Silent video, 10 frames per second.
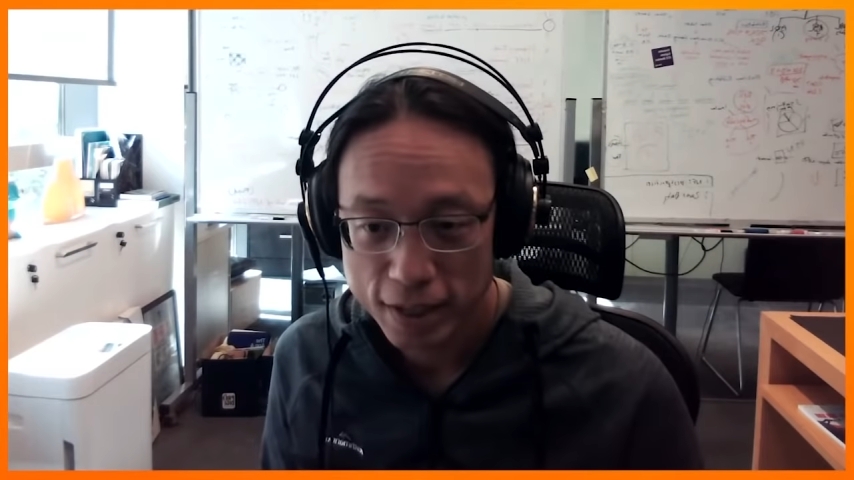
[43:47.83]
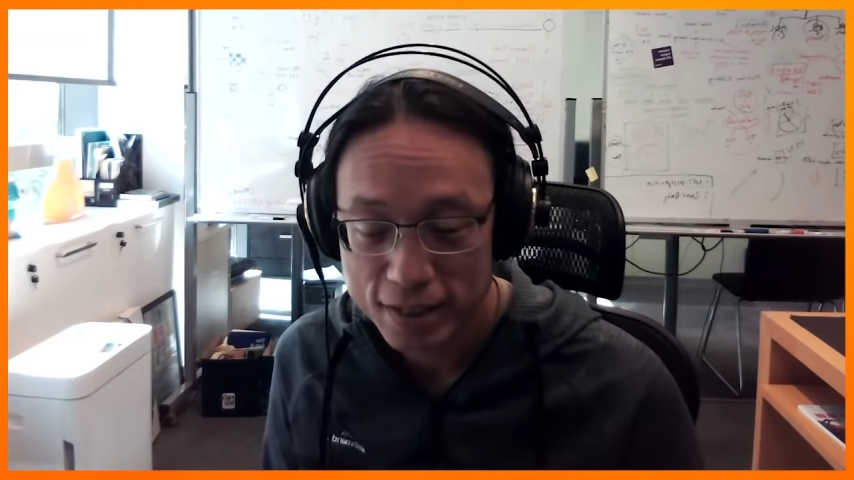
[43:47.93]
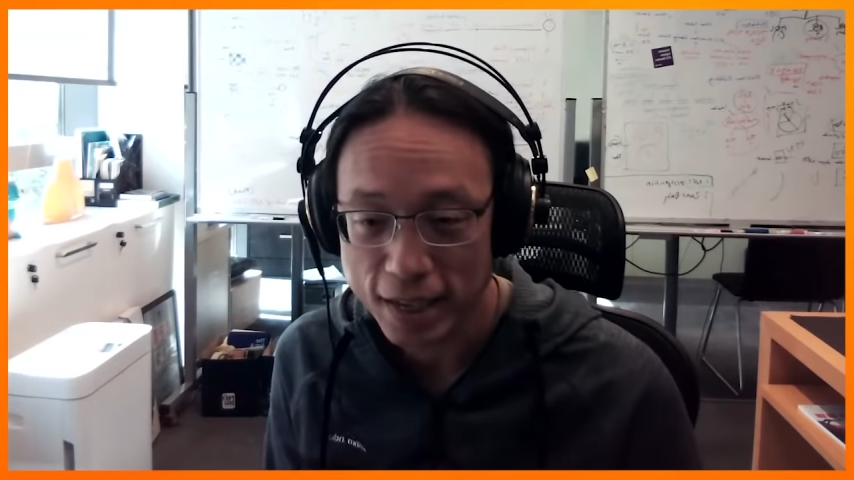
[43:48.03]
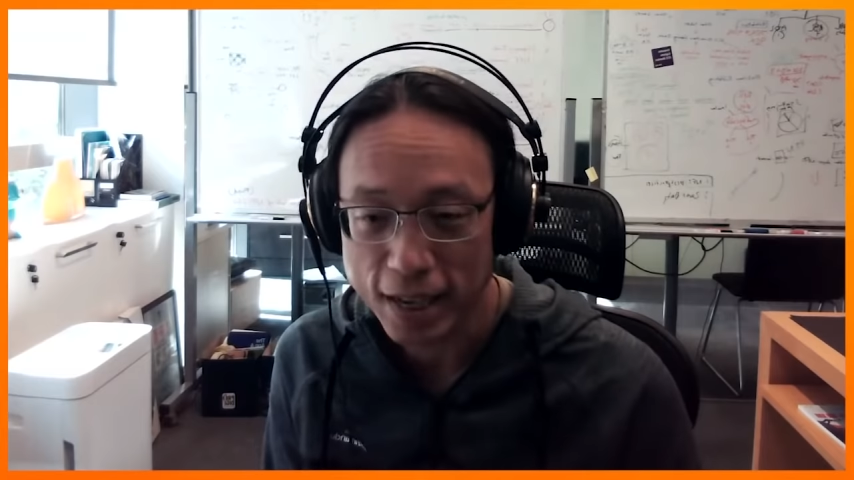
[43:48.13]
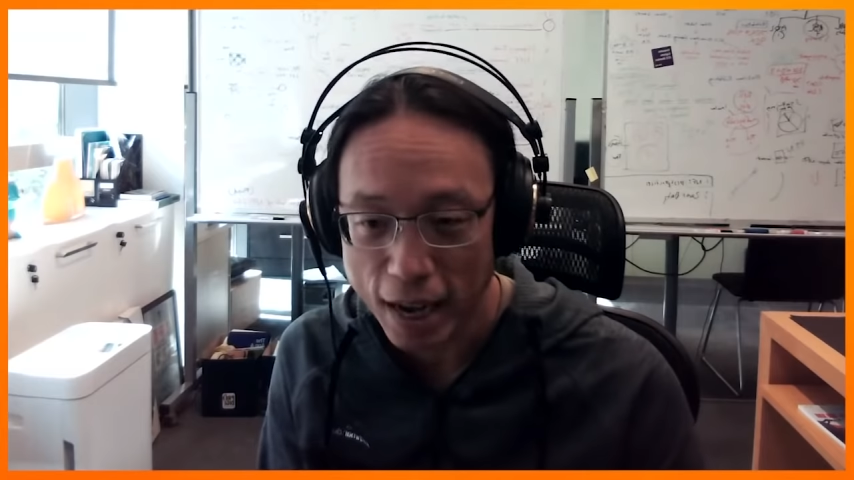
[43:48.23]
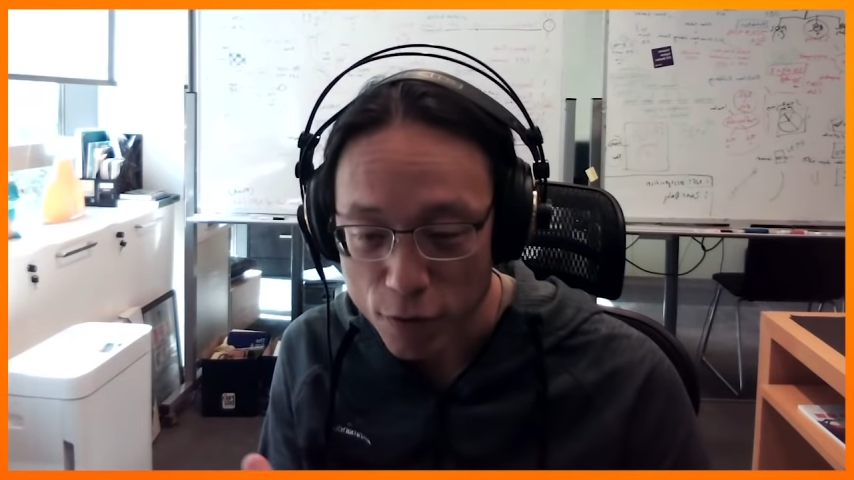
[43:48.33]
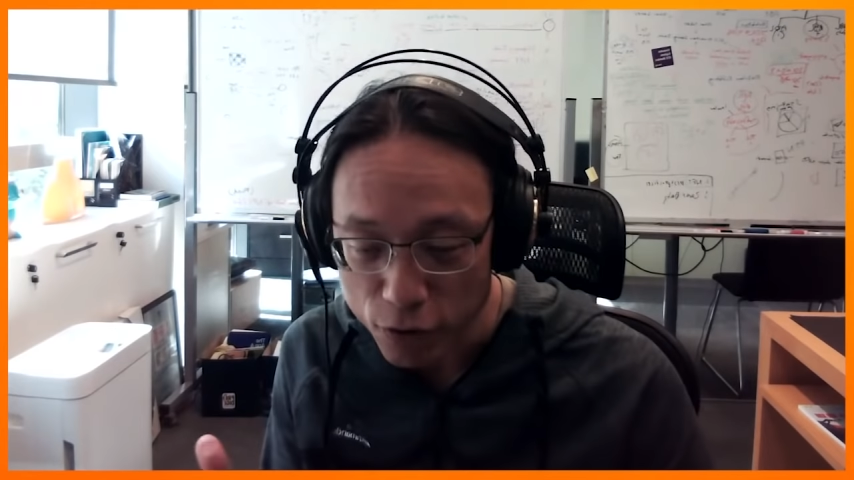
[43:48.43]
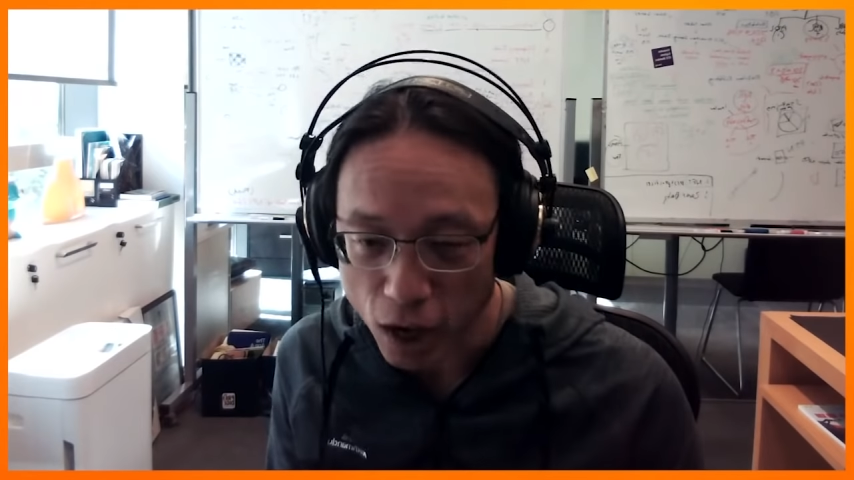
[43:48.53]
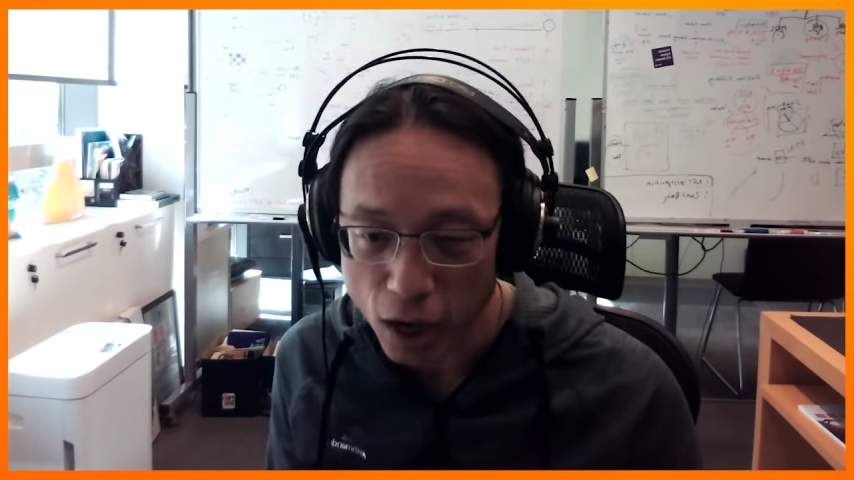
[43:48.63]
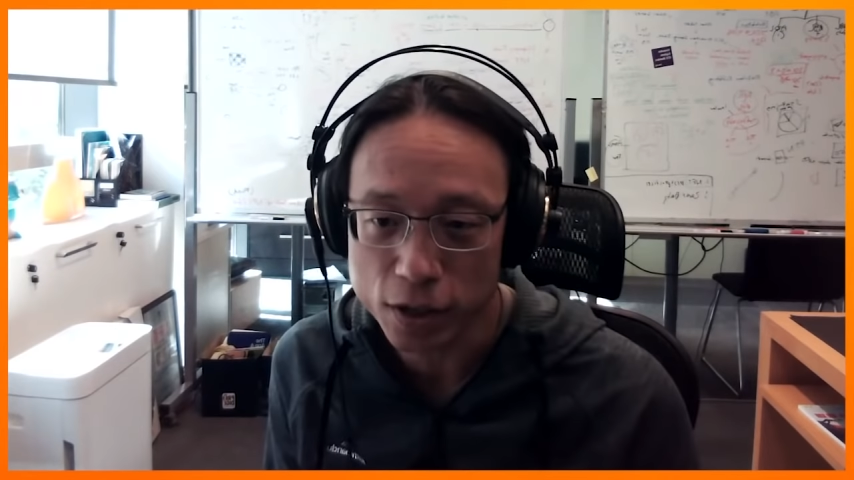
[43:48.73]
It's like
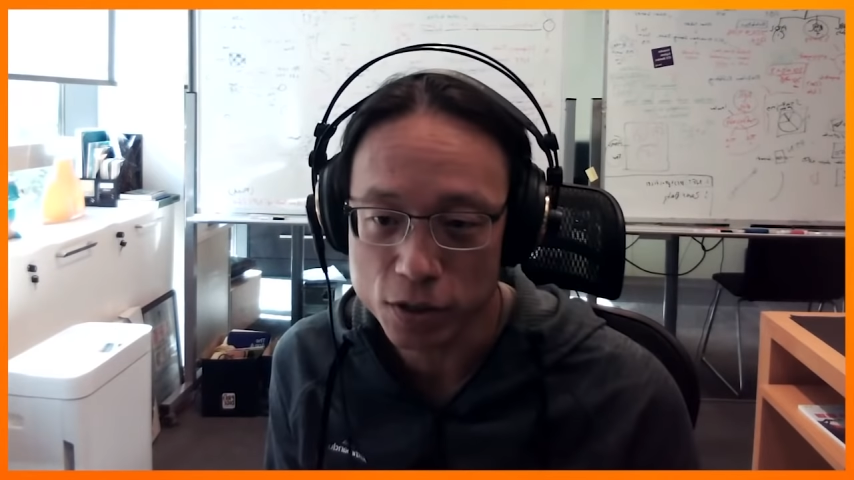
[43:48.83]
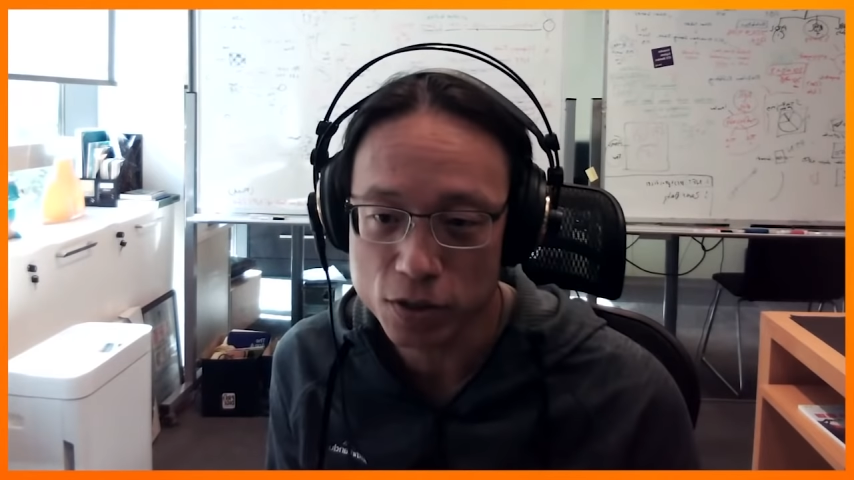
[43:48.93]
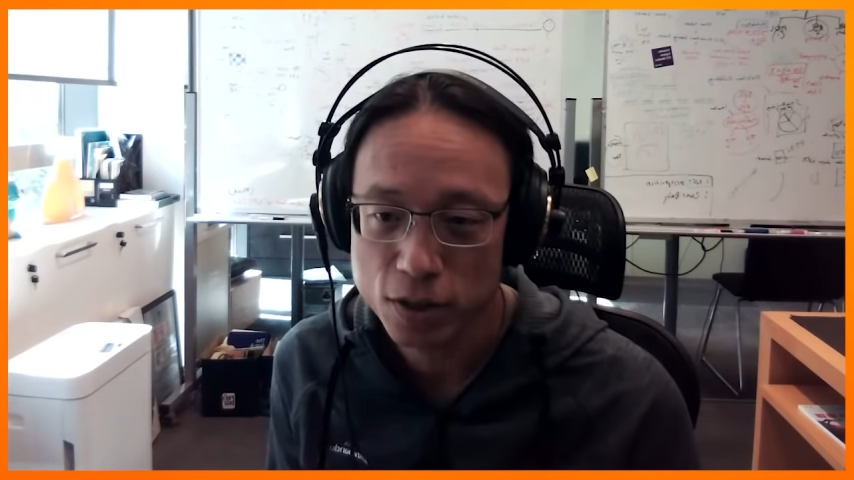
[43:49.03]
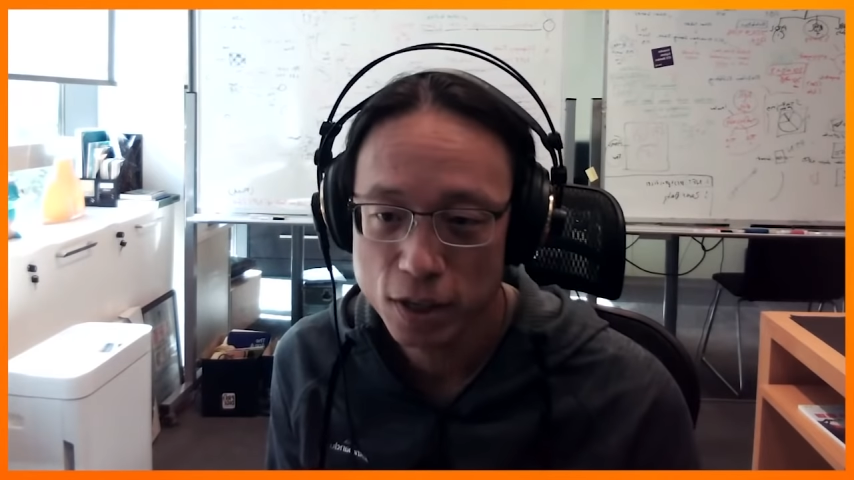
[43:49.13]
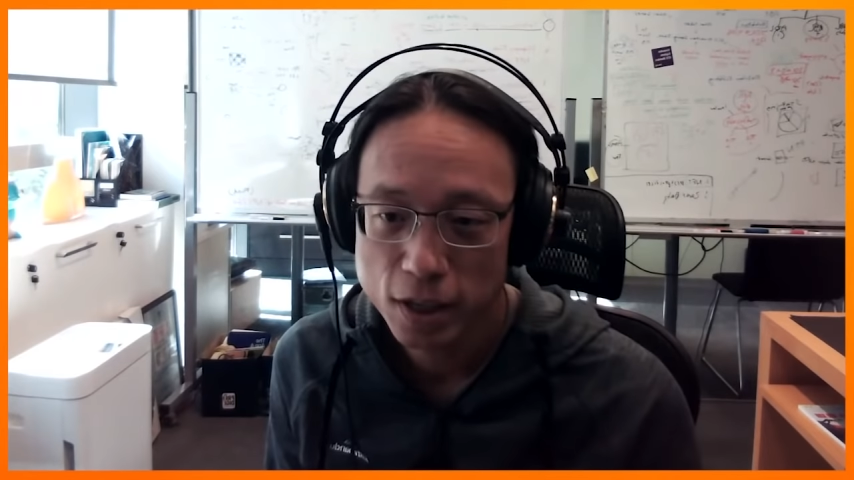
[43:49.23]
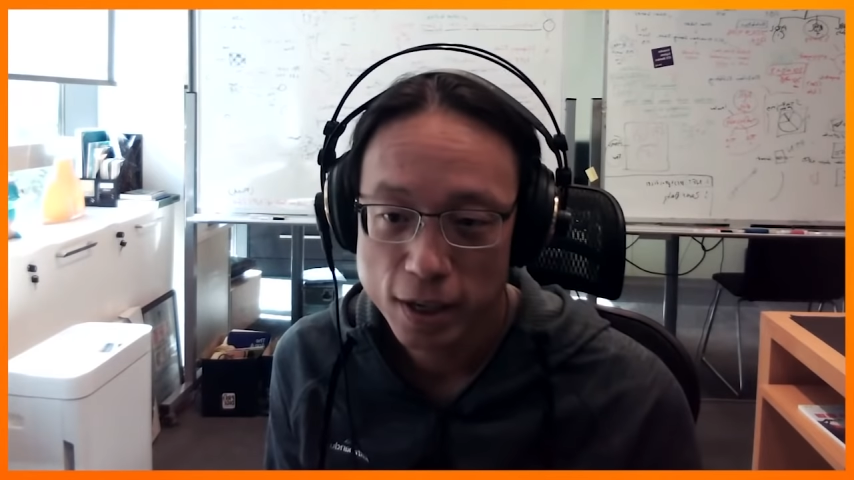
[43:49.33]
every artist